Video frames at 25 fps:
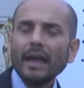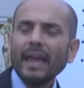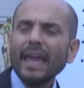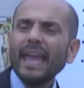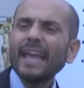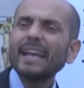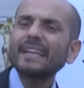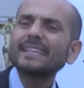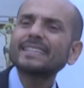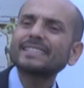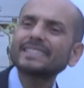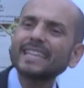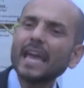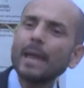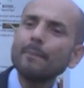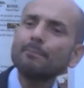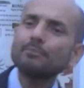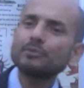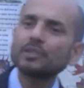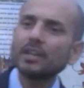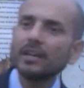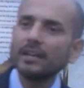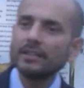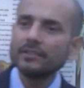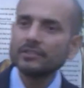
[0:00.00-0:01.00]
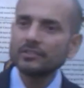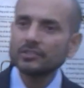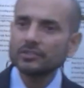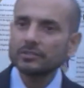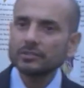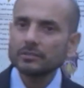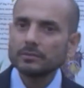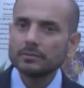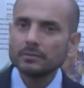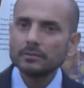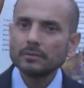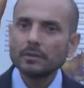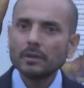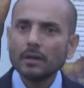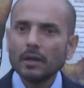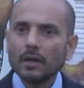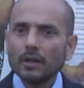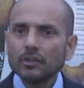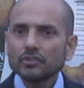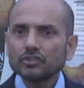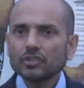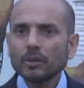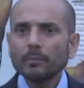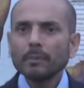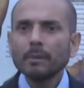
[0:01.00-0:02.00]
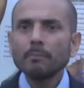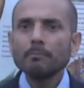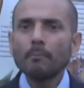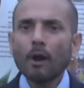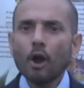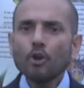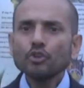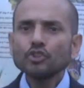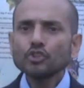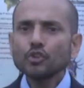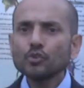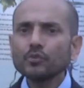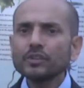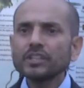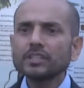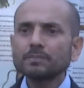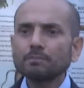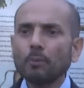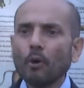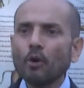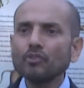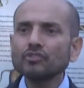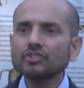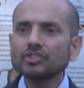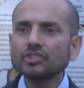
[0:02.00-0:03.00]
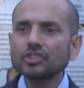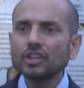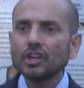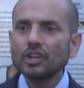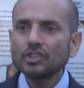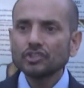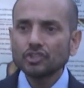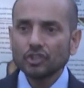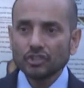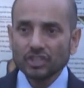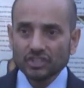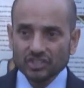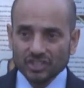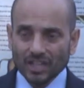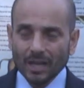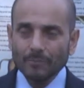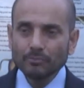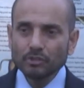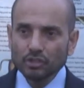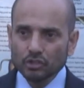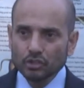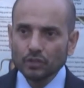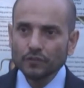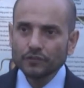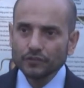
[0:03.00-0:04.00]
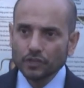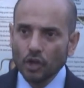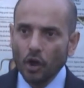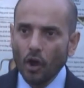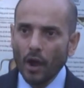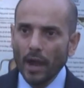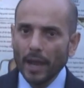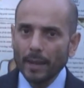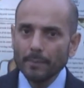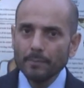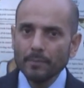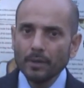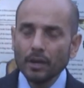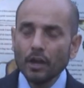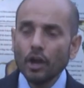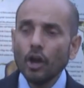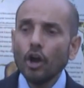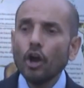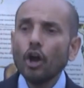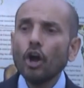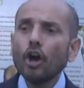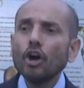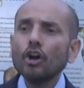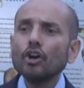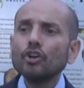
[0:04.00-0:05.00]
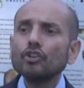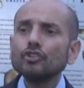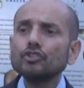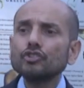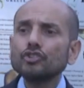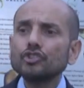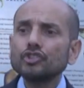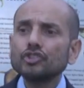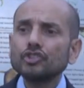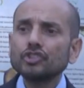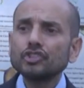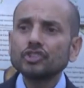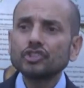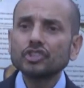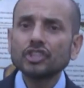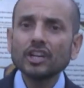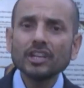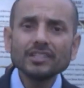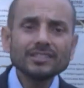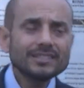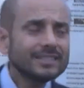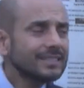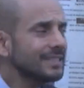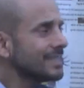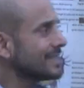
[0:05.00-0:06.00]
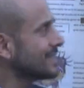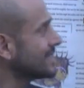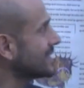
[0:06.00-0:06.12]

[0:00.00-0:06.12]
acceptance, some emotional response to the subject of time, does the